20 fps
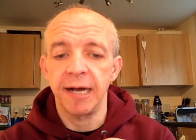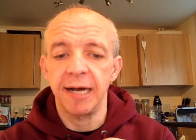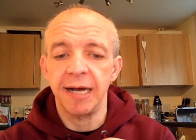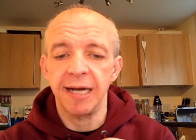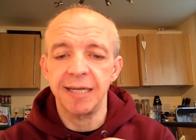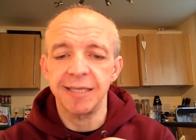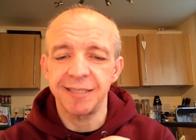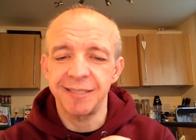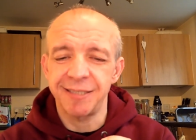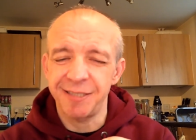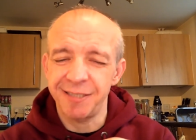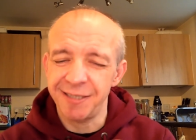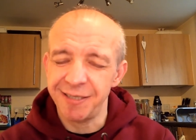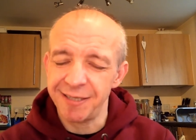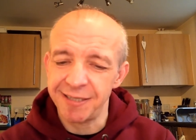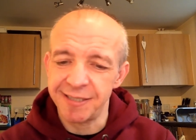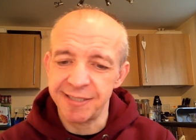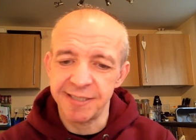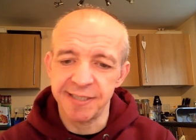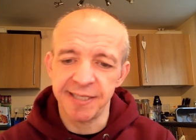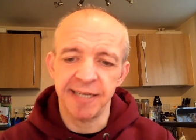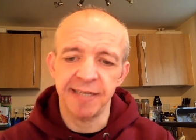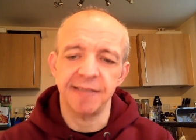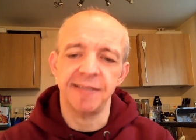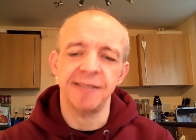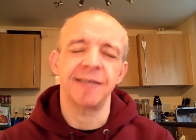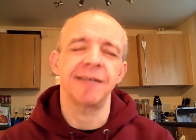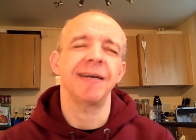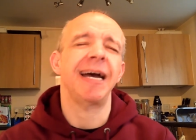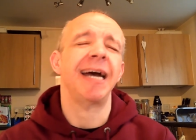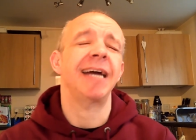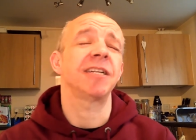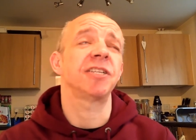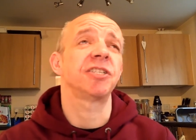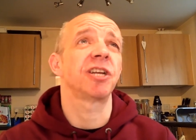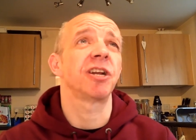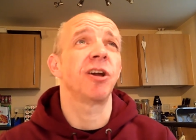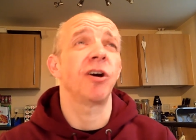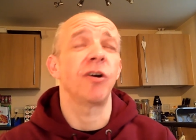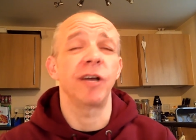I just think that
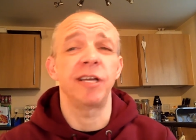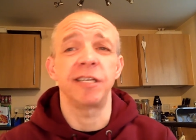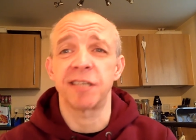Ancelotti